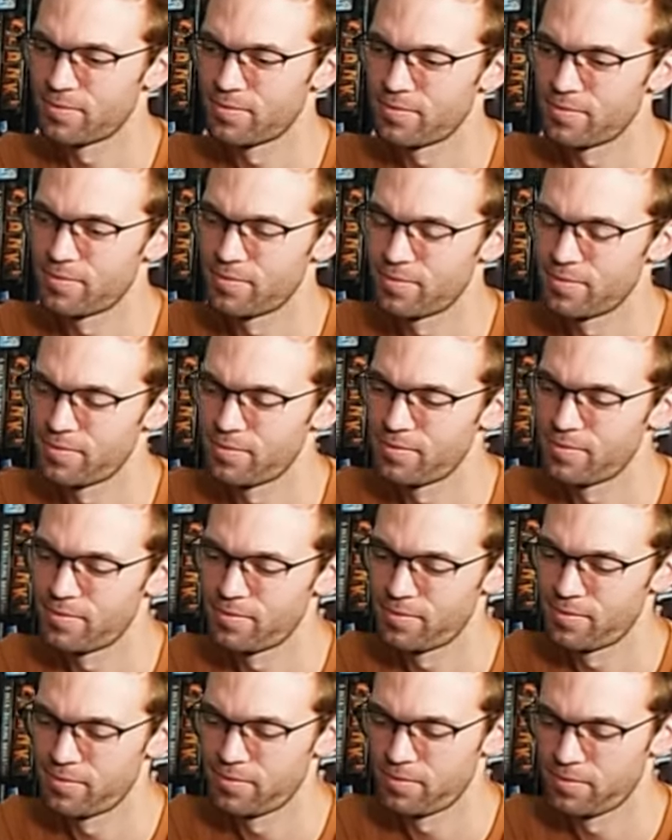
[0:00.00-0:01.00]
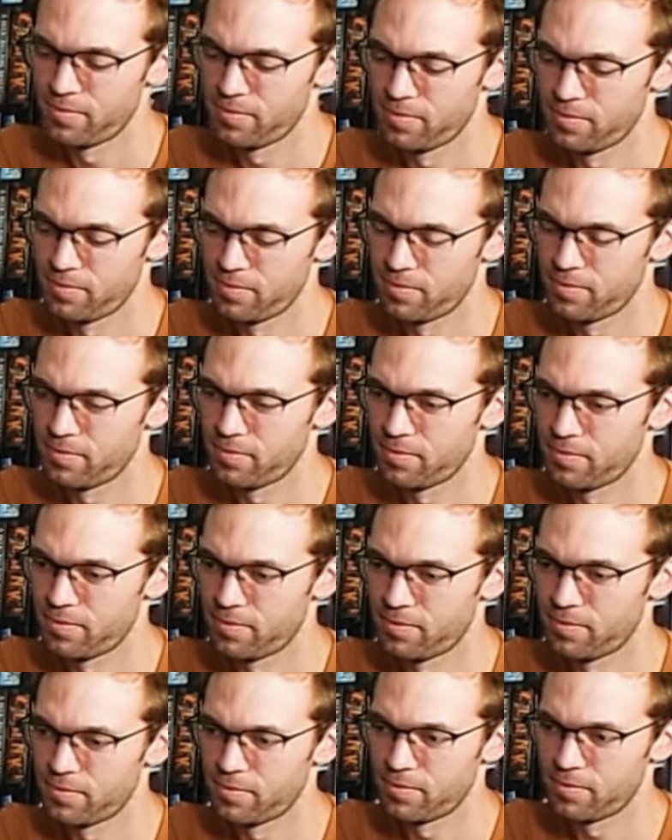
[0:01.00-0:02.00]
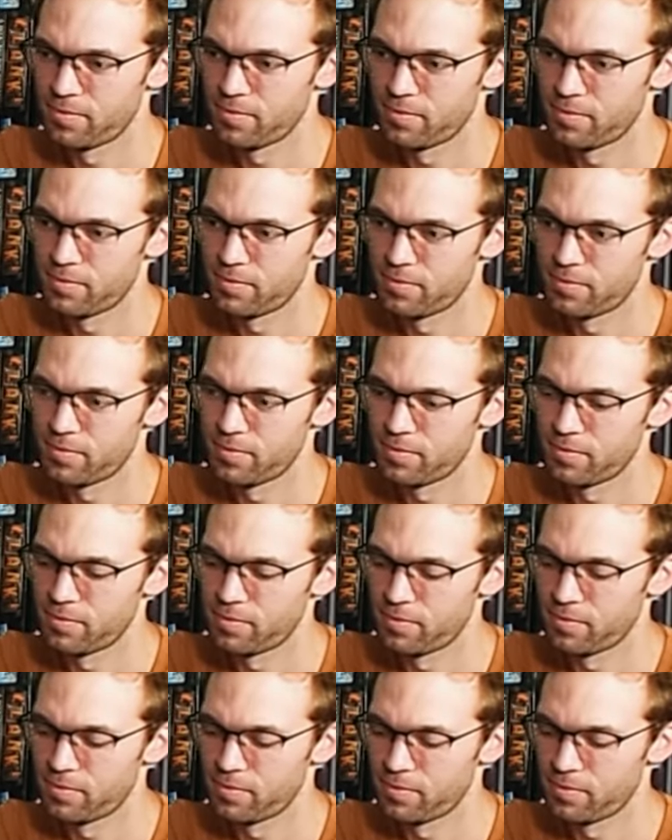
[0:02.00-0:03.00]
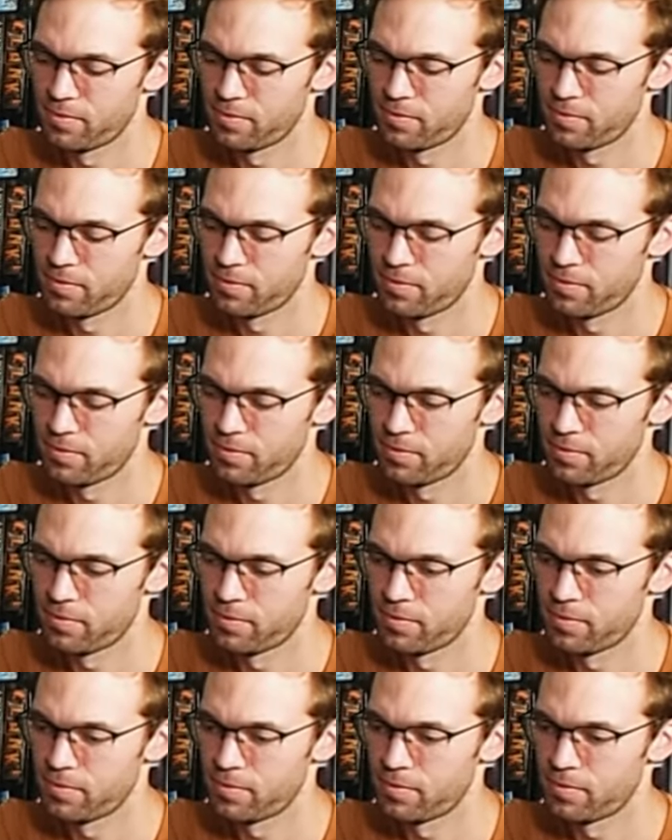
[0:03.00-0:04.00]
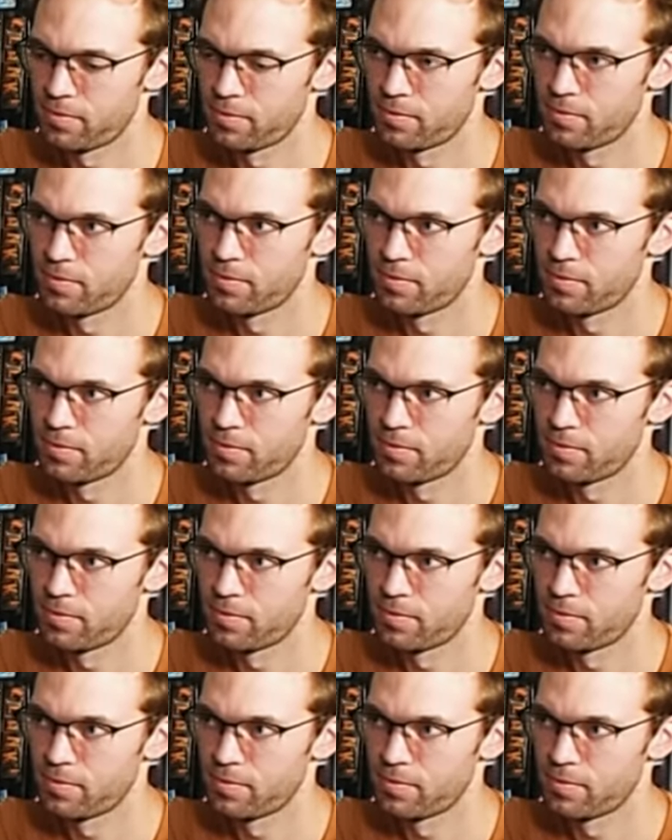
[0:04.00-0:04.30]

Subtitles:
This person isn't speaking.